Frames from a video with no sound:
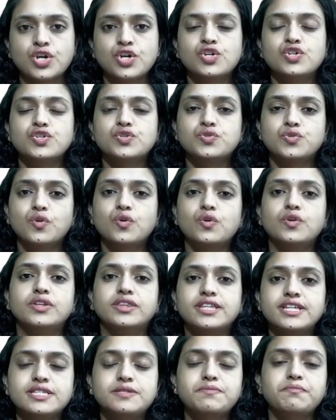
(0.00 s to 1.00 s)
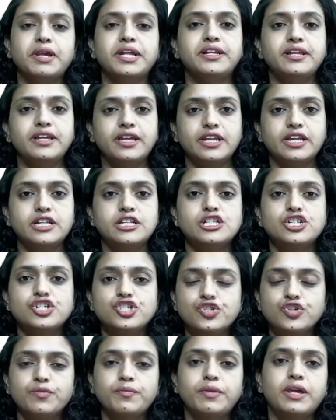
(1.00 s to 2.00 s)
So, this material
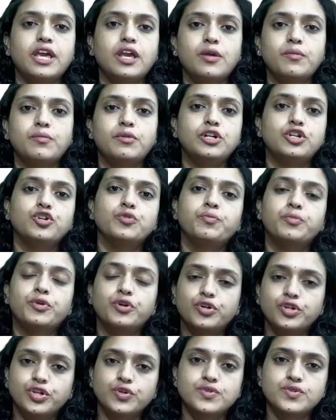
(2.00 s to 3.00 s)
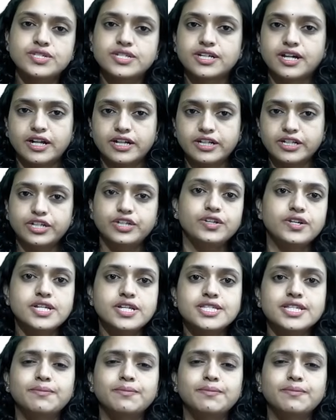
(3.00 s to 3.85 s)
should be able to produce continuous